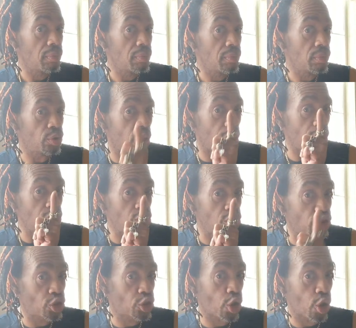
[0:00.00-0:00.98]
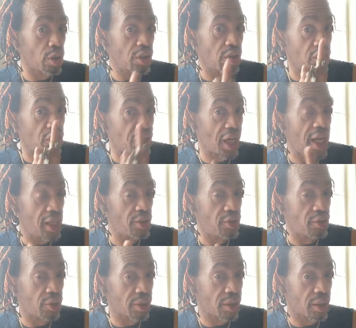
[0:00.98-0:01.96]
Don't shortchange
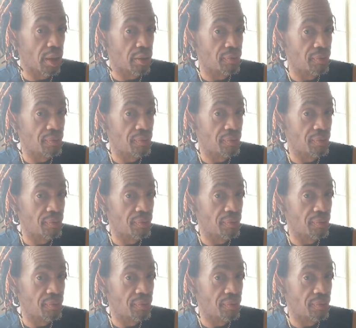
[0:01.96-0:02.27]
yourself.